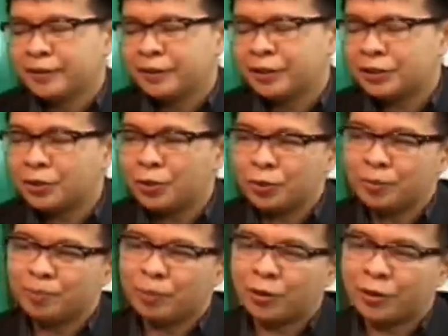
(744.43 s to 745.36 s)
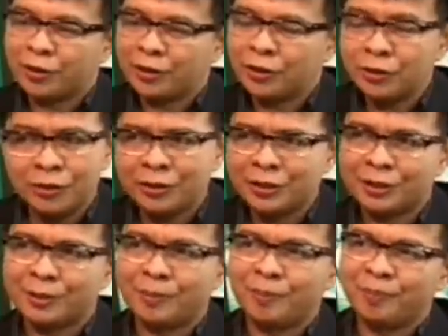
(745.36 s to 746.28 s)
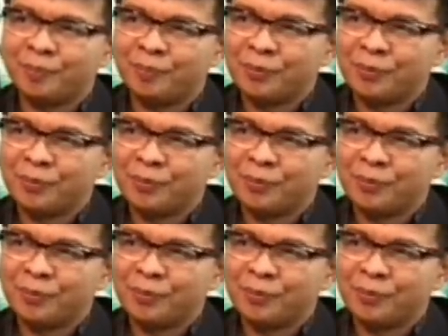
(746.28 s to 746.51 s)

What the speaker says: is known for unionism,